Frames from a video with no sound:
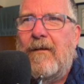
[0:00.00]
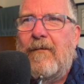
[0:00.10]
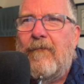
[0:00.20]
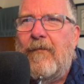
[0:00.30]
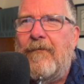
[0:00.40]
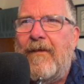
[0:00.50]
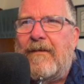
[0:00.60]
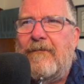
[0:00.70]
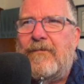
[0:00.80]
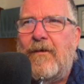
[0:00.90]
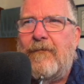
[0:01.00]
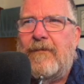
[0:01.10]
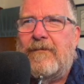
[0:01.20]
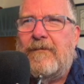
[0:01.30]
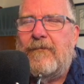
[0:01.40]
reflective
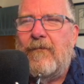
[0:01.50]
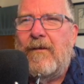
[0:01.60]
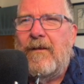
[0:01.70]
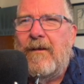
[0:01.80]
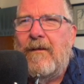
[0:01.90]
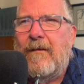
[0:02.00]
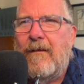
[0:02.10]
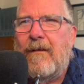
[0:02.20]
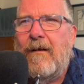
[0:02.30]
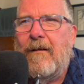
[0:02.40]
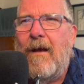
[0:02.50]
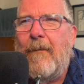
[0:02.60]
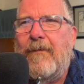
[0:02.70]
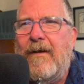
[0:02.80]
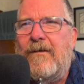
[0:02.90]
surface is really a
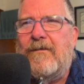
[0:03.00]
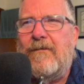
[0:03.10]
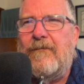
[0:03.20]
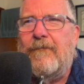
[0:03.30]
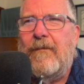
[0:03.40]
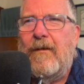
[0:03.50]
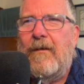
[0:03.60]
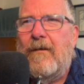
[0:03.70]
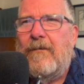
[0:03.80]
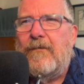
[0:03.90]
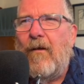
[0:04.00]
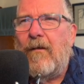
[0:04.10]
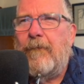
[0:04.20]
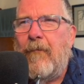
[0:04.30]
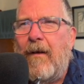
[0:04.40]
combination of
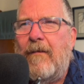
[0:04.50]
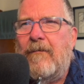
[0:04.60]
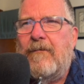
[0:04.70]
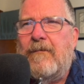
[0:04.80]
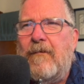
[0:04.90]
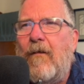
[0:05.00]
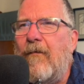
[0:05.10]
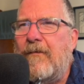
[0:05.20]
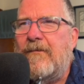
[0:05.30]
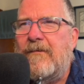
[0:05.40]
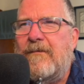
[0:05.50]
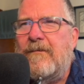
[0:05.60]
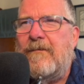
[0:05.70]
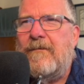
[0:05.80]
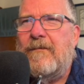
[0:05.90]
dark browns and
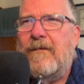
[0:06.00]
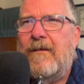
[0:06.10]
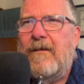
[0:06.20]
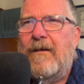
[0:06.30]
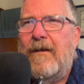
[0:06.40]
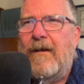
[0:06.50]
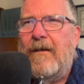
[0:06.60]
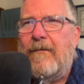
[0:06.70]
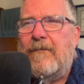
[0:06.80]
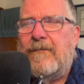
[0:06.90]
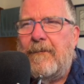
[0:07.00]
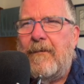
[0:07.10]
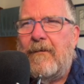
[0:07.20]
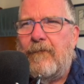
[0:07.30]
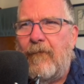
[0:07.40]
oranges and
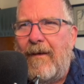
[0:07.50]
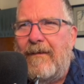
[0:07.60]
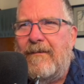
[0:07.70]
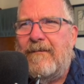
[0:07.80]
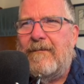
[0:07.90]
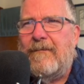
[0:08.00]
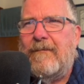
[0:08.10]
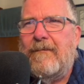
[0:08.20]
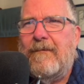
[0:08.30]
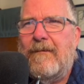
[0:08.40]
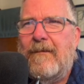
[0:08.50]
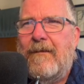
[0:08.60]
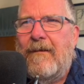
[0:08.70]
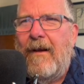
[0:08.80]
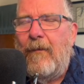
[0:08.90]
sometimes reds and
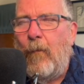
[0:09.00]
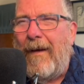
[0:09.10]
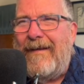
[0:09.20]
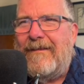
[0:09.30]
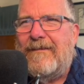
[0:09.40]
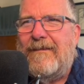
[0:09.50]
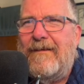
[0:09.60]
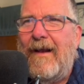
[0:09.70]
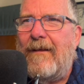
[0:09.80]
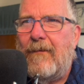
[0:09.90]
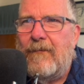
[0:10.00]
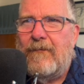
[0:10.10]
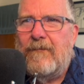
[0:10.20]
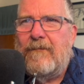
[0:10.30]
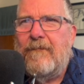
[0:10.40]
whites and
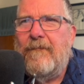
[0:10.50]
yellows and